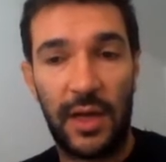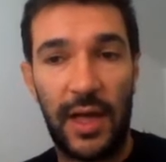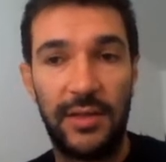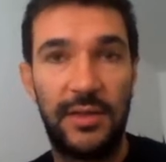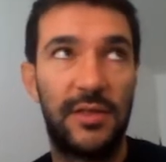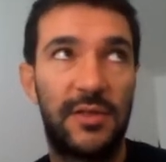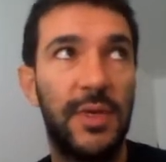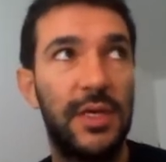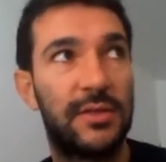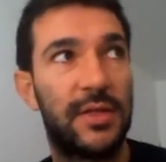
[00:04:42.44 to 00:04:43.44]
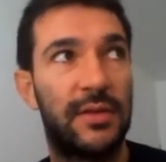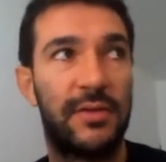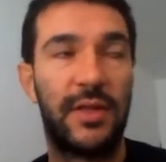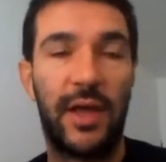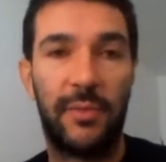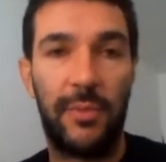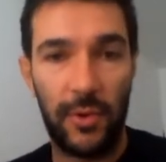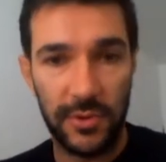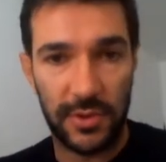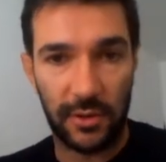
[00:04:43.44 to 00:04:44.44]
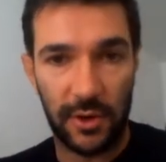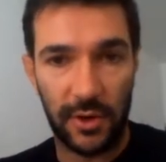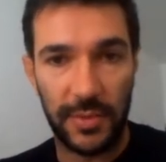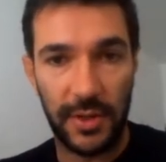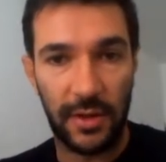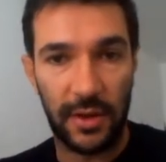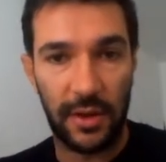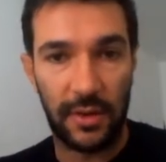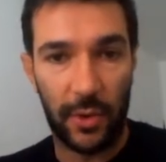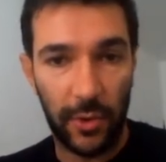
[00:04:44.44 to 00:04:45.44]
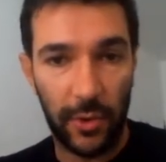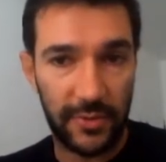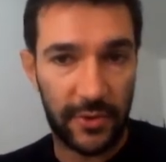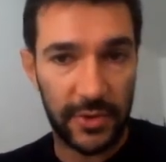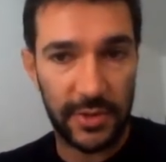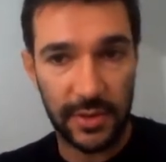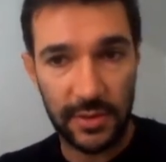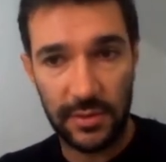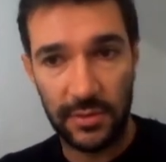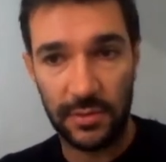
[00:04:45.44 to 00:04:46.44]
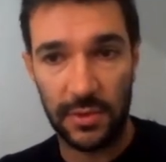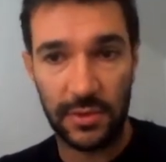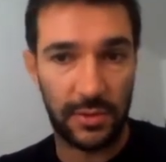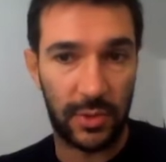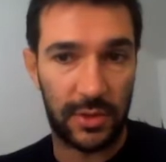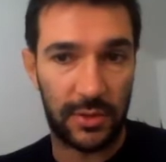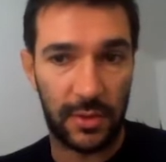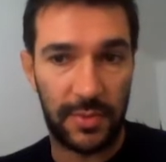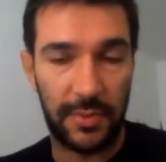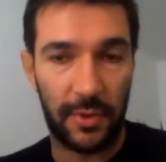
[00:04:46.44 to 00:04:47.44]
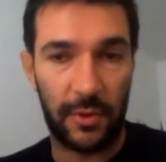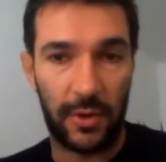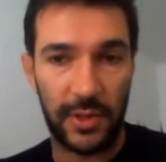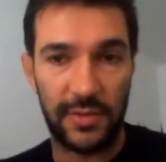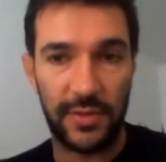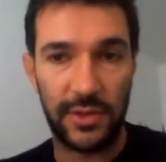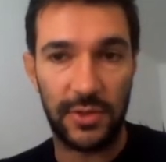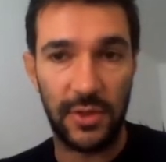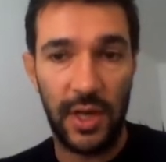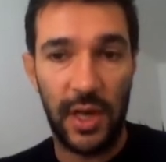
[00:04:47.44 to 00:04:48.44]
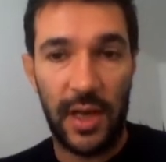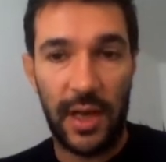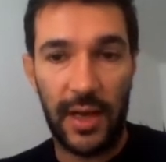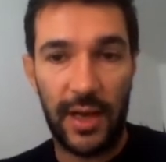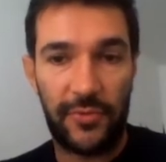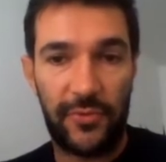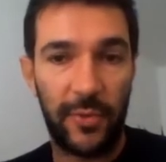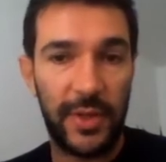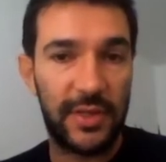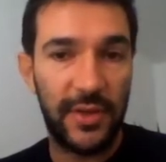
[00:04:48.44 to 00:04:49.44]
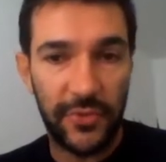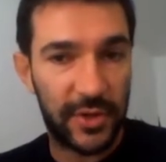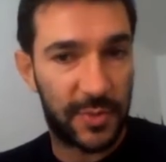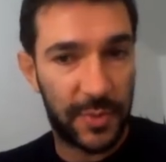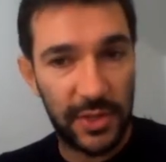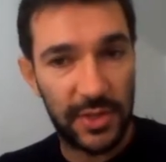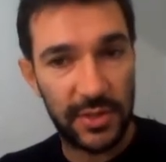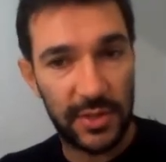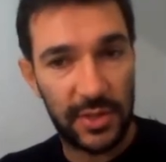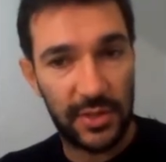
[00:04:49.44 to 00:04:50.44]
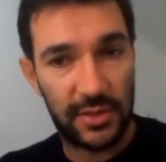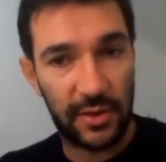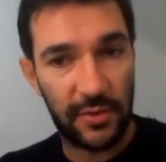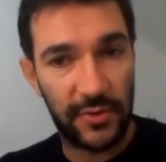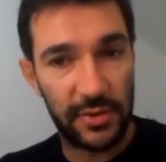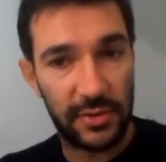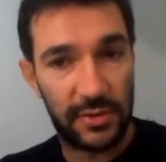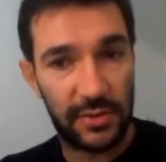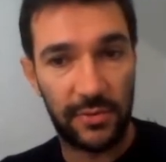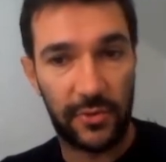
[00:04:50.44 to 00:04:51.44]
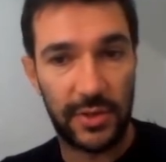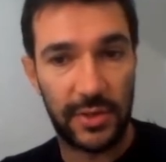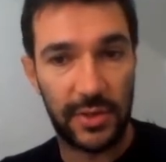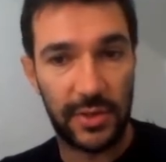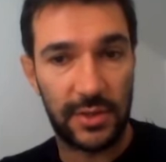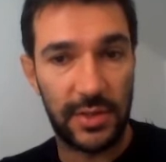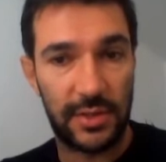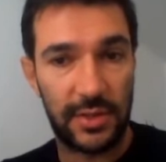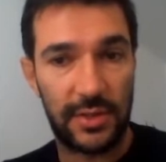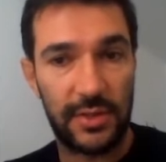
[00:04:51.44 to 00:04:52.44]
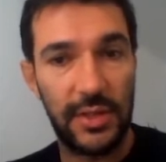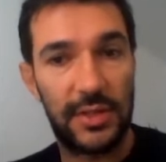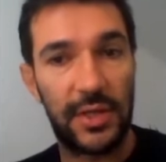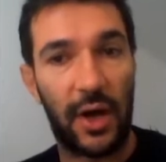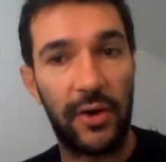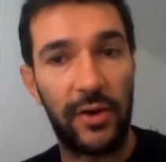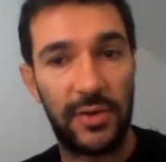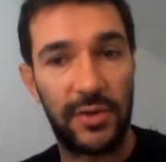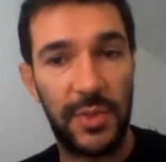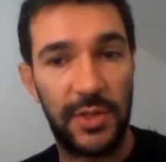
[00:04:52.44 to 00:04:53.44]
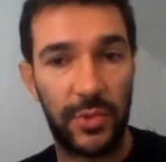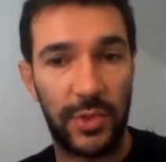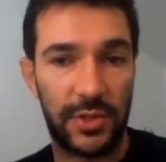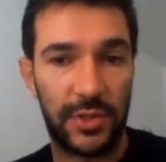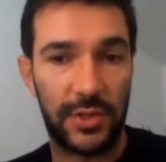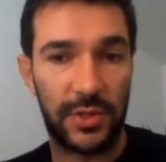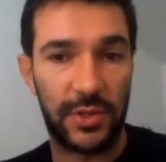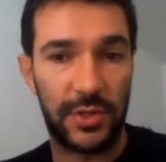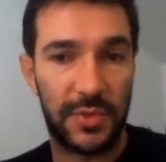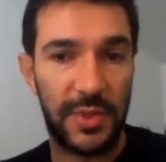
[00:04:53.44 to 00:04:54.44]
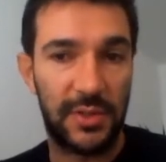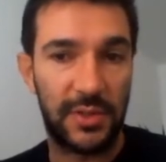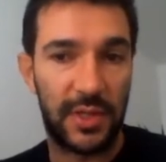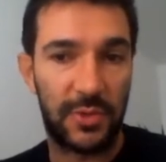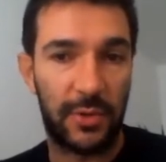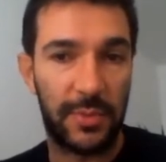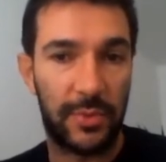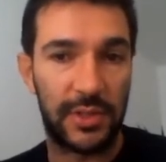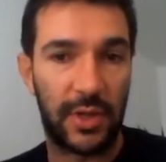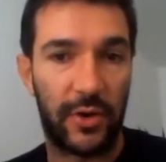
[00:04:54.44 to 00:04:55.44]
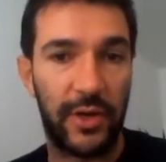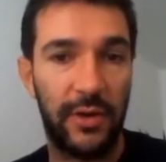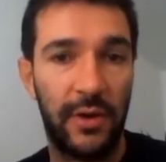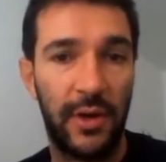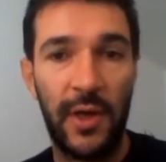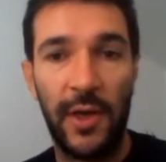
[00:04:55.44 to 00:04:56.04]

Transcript: And this means that their bonds are going to be broken, for instance. This is what people call activation, forming different species in this surface. For instance, this C star species, which is an adsorbed species. That's why we put this star here.